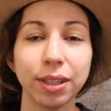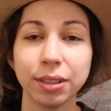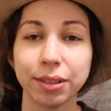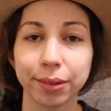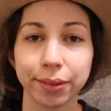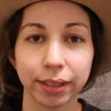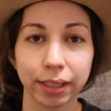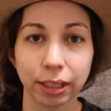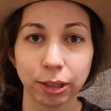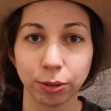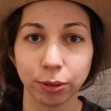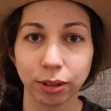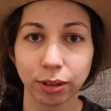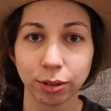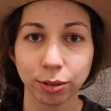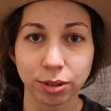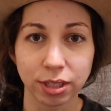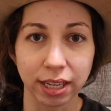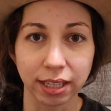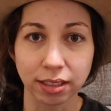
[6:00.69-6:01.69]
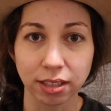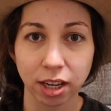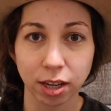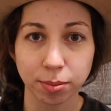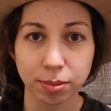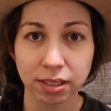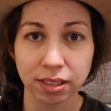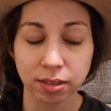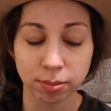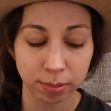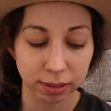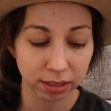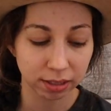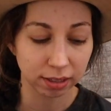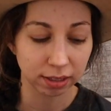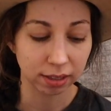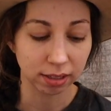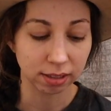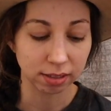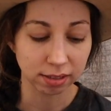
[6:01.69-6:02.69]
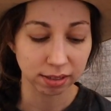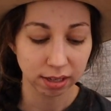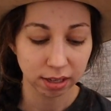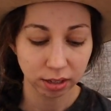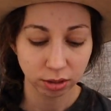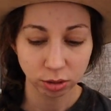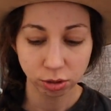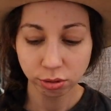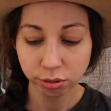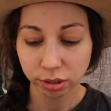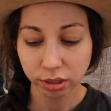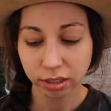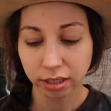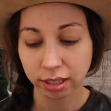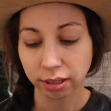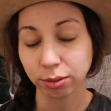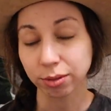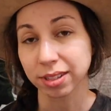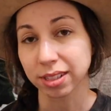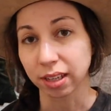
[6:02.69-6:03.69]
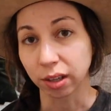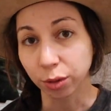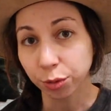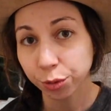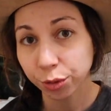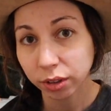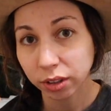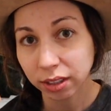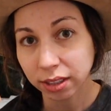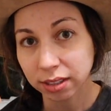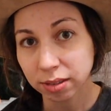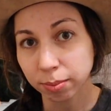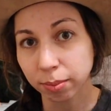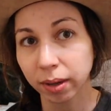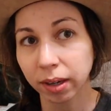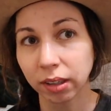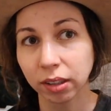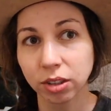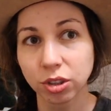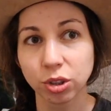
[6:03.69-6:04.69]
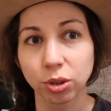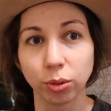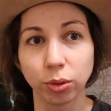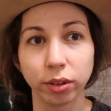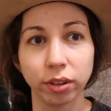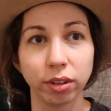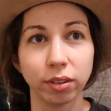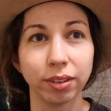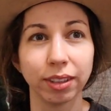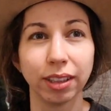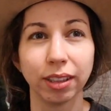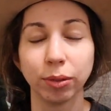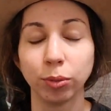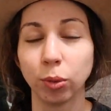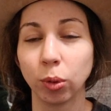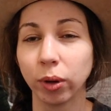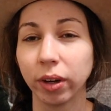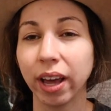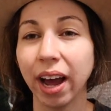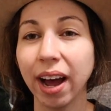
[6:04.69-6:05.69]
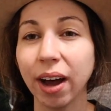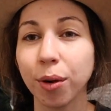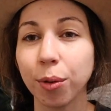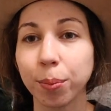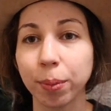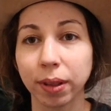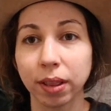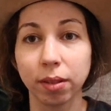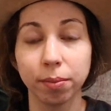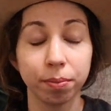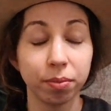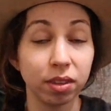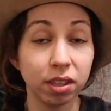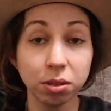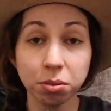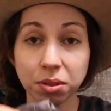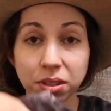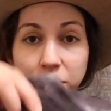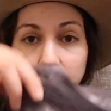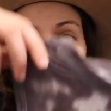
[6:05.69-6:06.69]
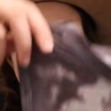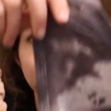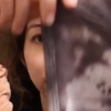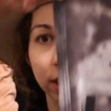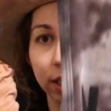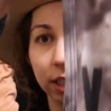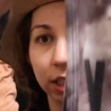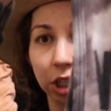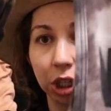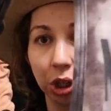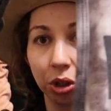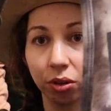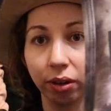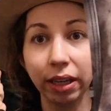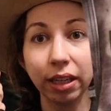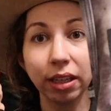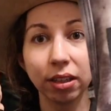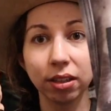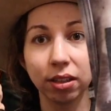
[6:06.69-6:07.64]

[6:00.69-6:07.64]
why I don't like going through tank tops is because usually they don't sell for as much, or they're really worn out, but these ones were in great